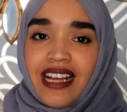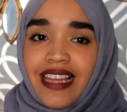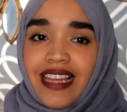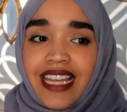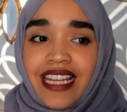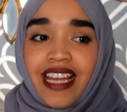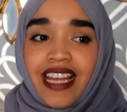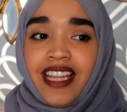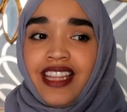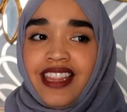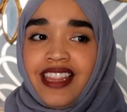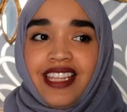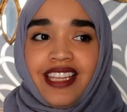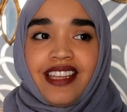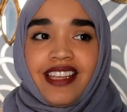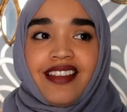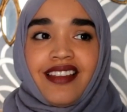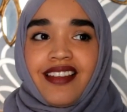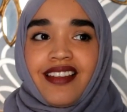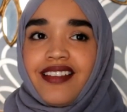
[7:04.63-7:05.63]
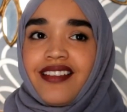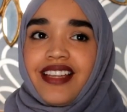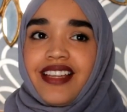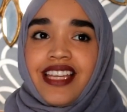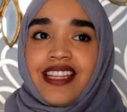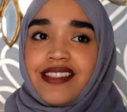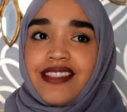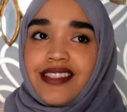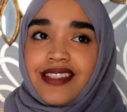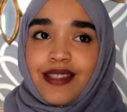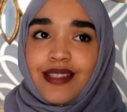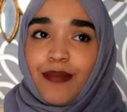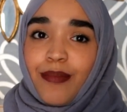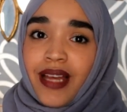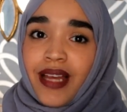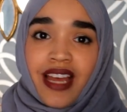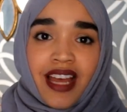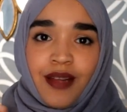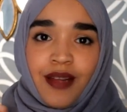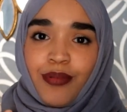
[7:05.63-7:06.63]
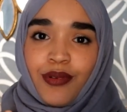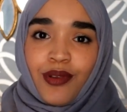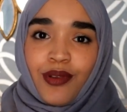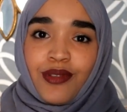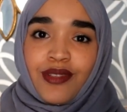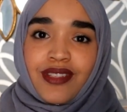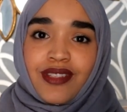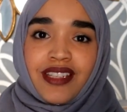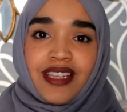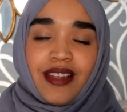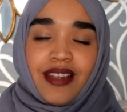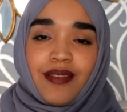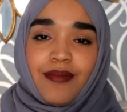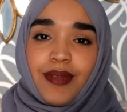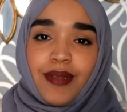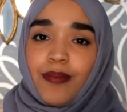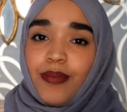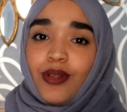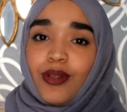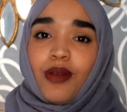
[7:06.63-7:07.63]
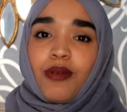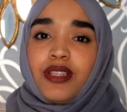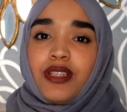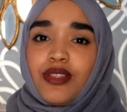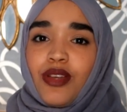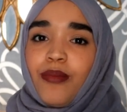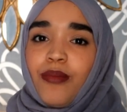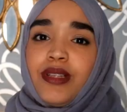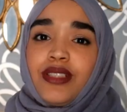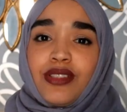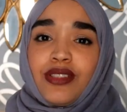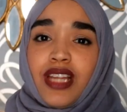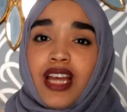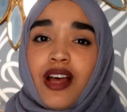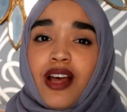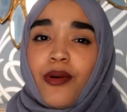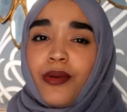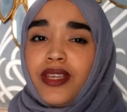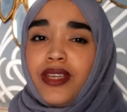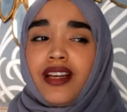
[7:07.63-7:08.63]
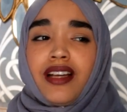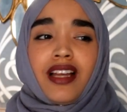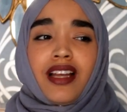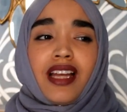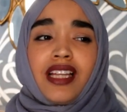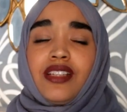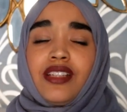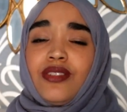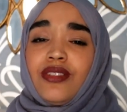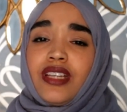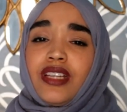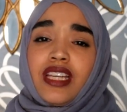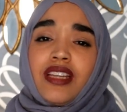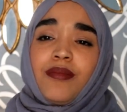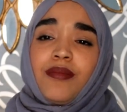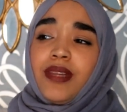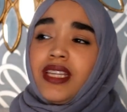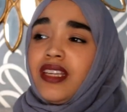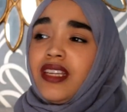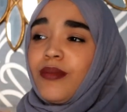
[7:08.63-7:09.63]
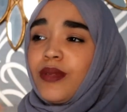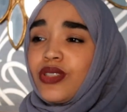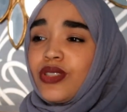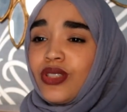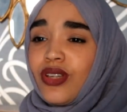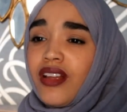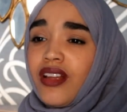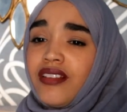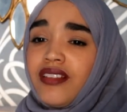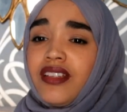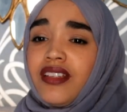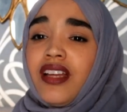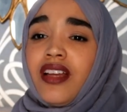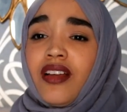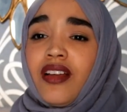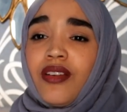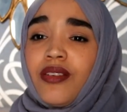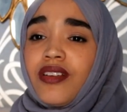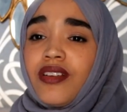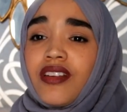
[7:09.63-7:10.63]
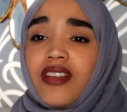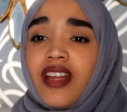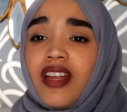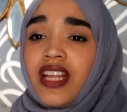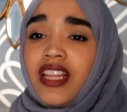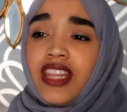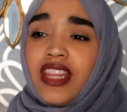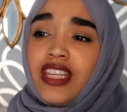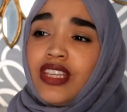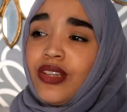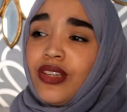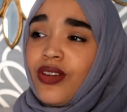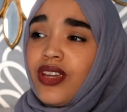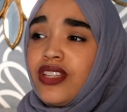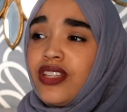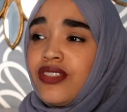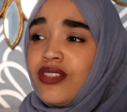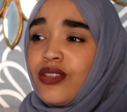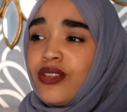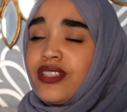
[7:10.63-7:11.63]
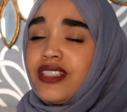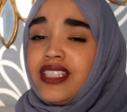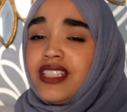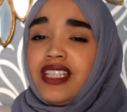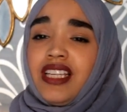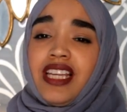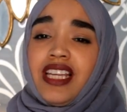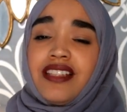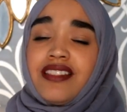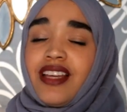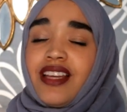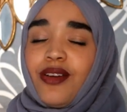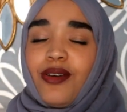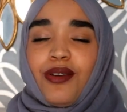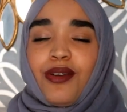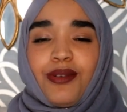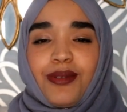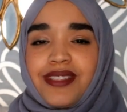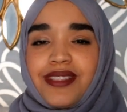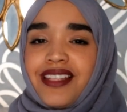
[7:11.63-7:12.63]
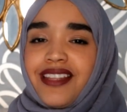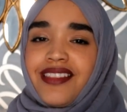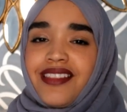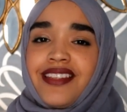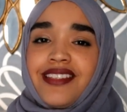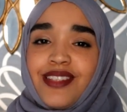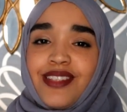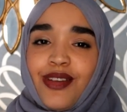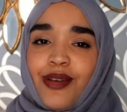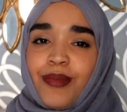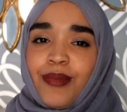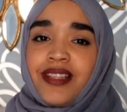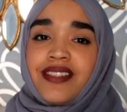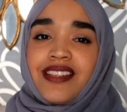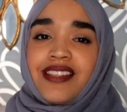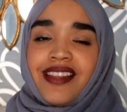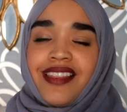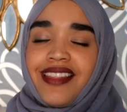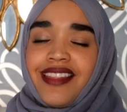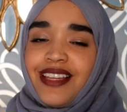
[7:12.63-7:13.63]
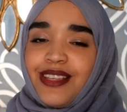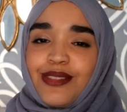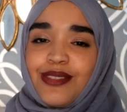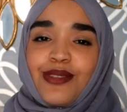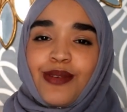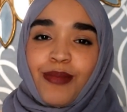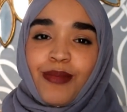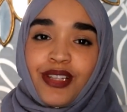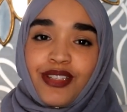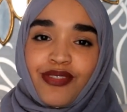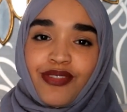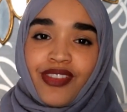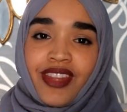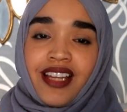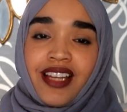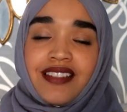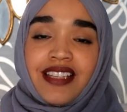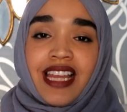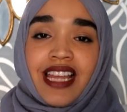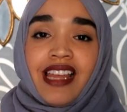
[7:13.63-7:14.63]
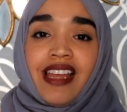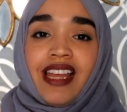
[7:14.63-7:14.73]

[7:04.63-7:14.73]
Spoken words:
And I think it's my eyebrows. People always comment on how young I look and me, mashallah, I think you're in your teens. I always get these comments and thank you so much for that.